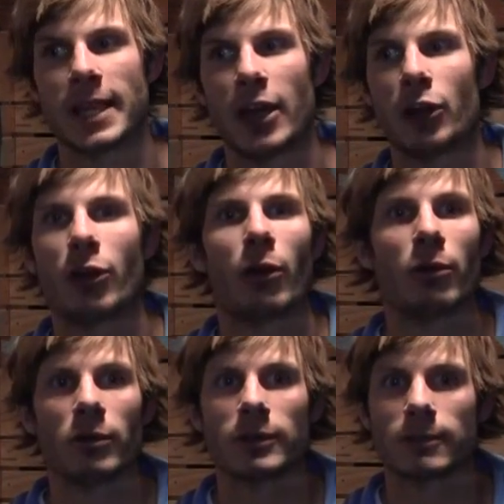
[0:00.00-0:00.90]
set your
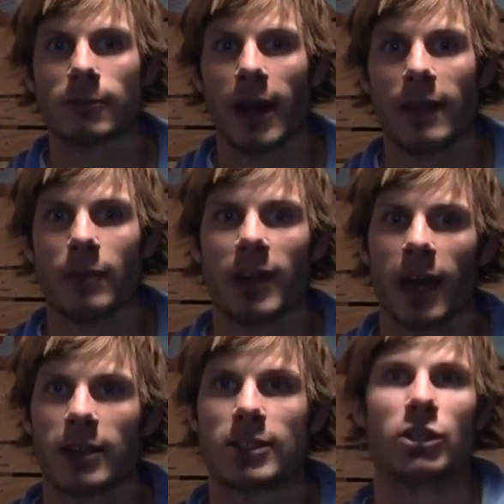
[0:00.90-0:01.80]
goals, write them
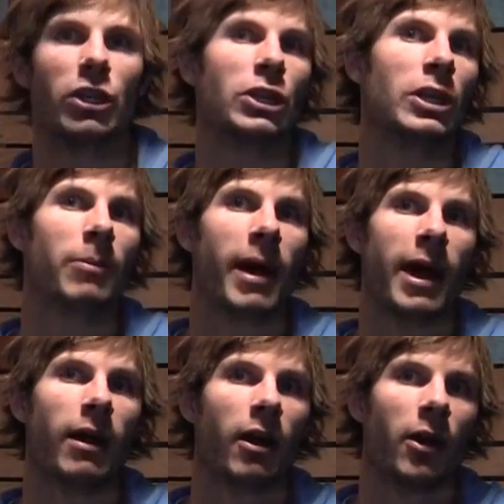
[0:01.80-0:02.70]
down so you can look
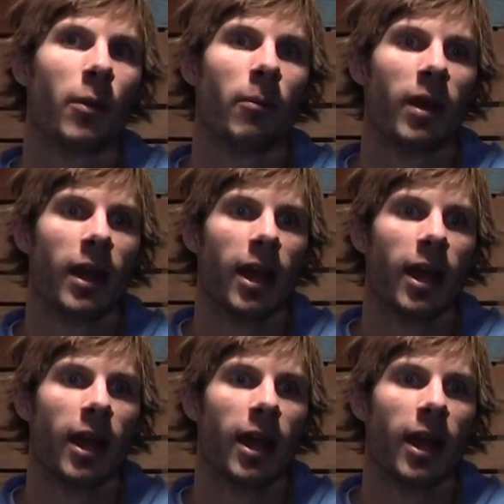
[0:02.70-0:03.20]
back on them,